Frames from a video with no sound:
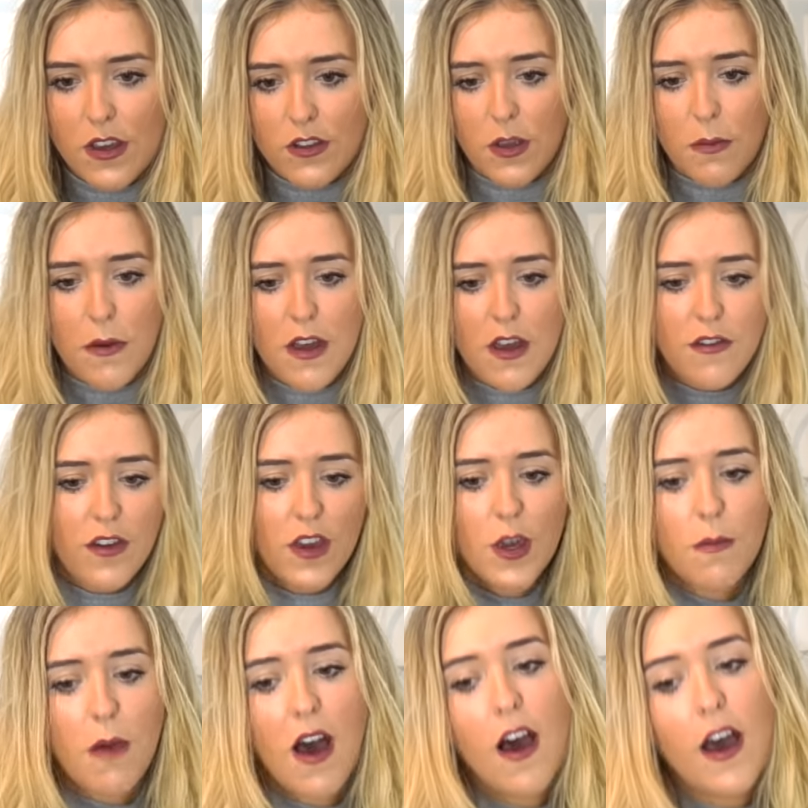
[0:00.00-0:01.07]
So
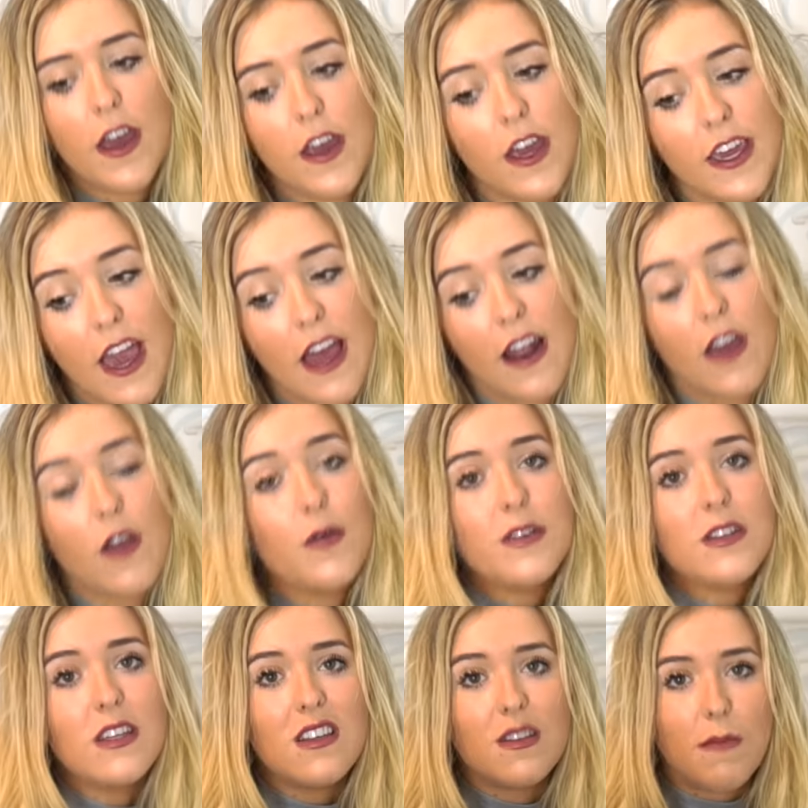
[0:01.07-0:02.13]
perfume, I
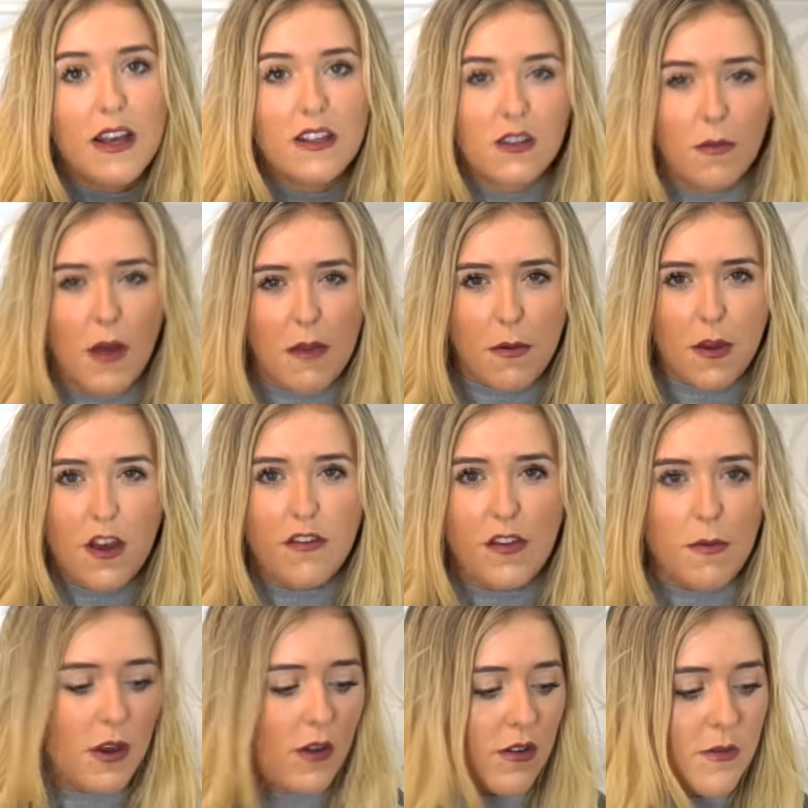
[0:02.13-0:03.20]
always think it's best to buy
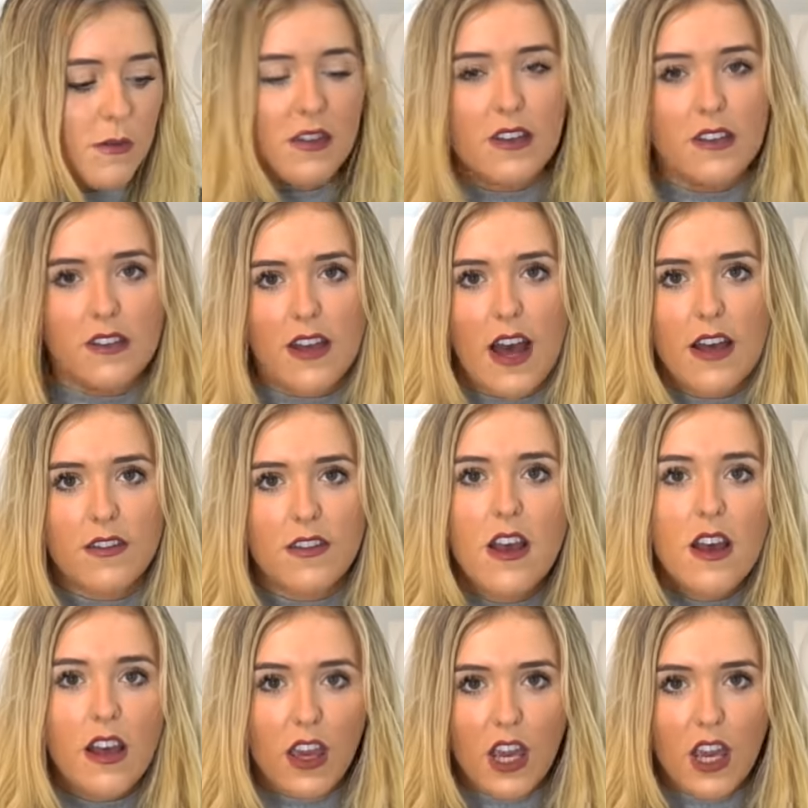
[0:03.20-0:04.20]
perfume at Christmas in sets.